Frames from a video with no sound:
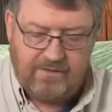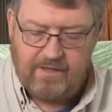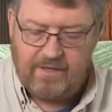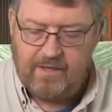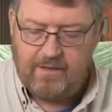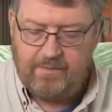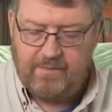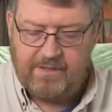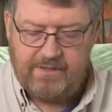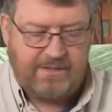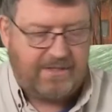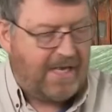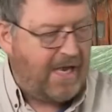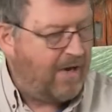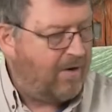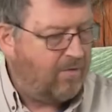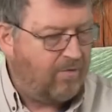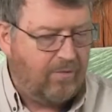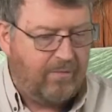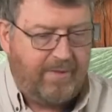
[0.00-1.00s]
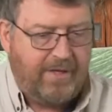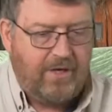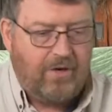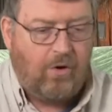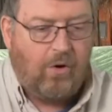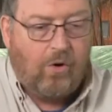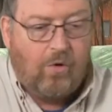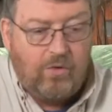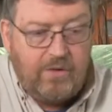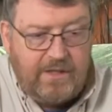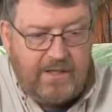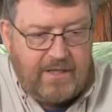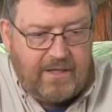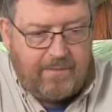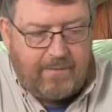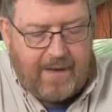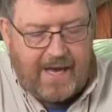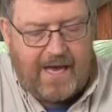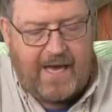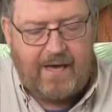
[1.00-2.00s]
a scout will be holding
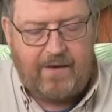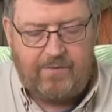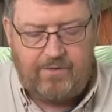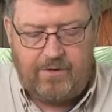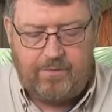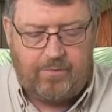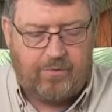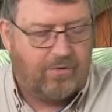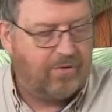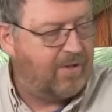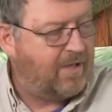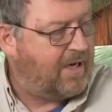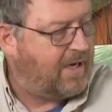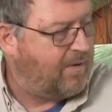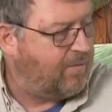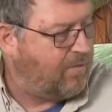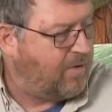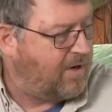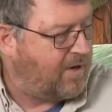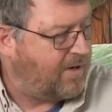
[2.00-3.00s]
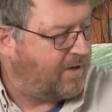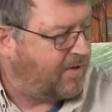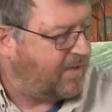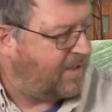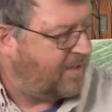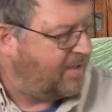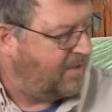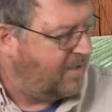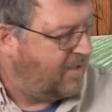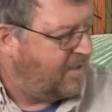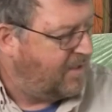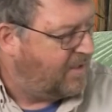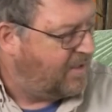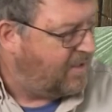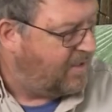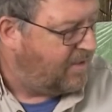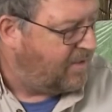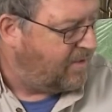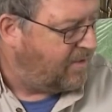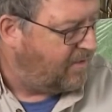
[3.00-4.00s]
the bag when you pour the hot water in.
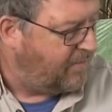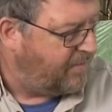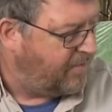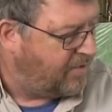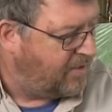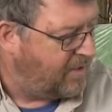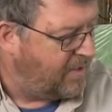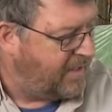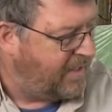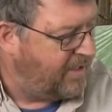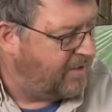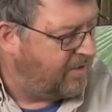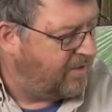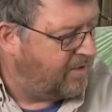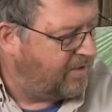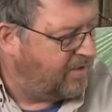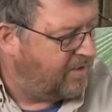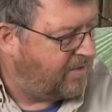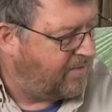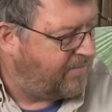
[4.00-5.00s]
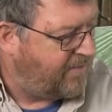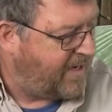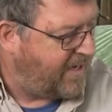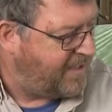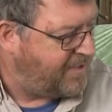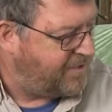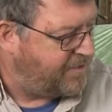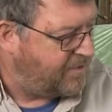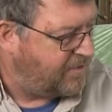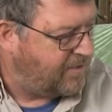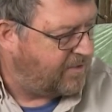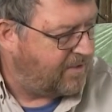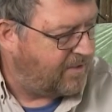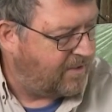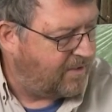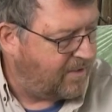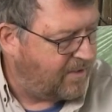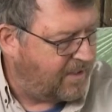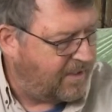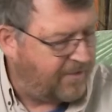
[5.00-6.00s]
If you're a leader or advisor
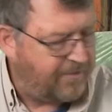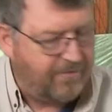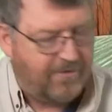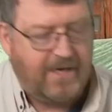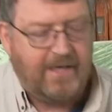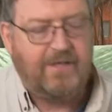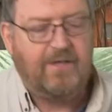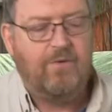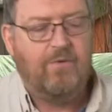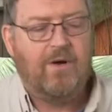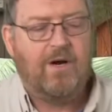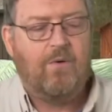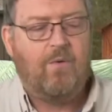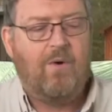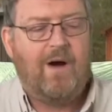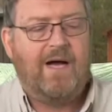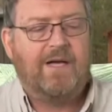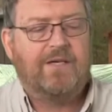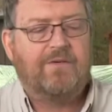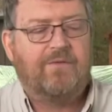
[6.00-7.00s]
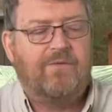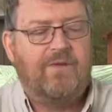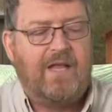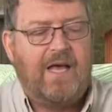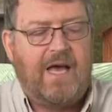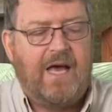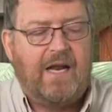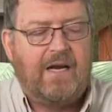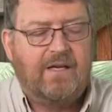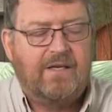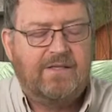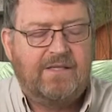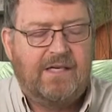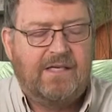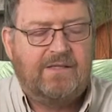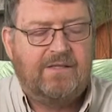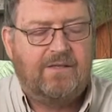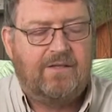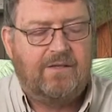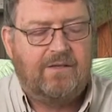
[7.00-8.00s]
on a trek, you want to watch for that, because
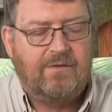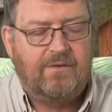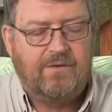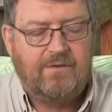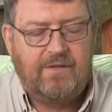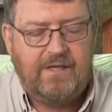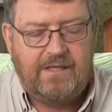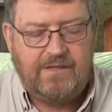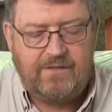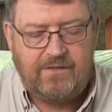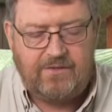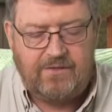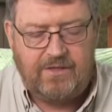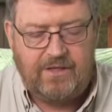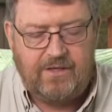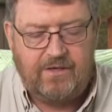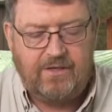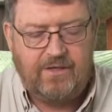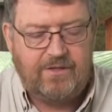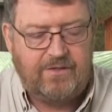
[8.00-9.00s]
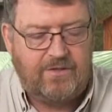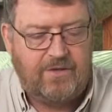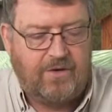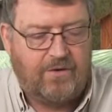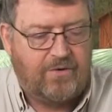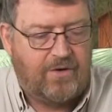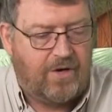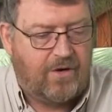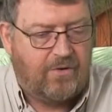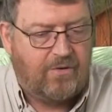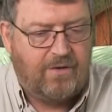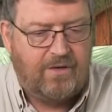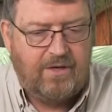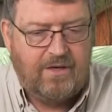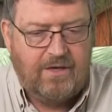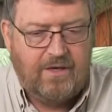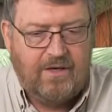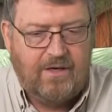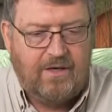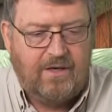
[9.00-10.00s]
that's a serious no-no.
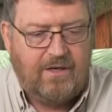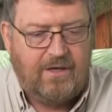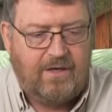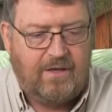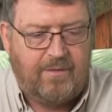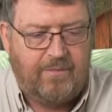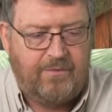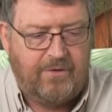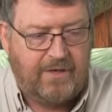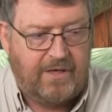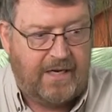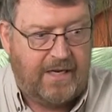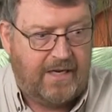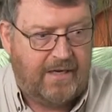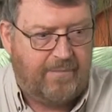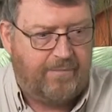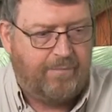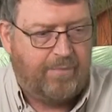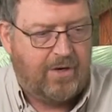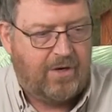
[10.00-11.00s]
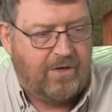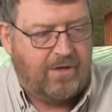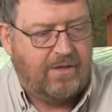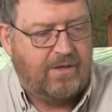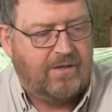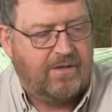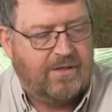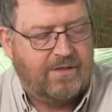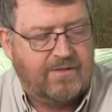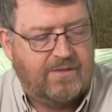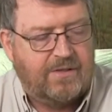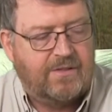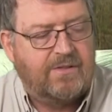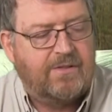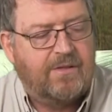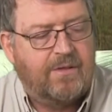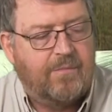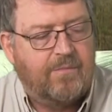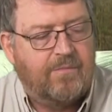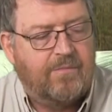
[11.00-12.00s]
They're going to end up burnt because
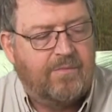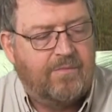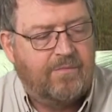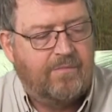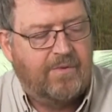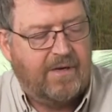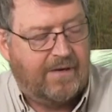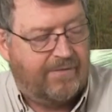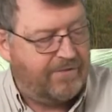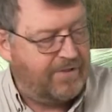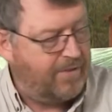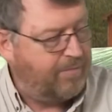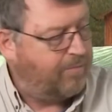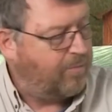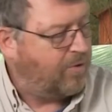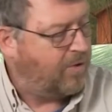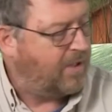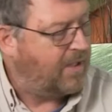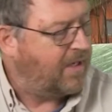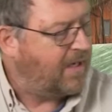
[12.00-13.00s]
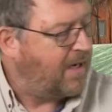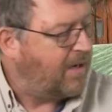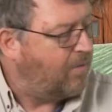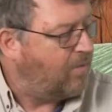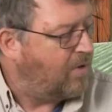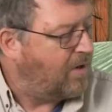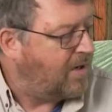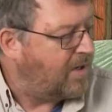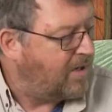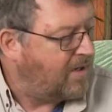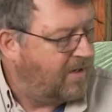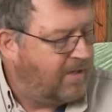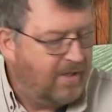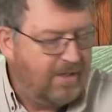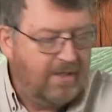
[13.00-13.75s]
it's obviously boiling hot water.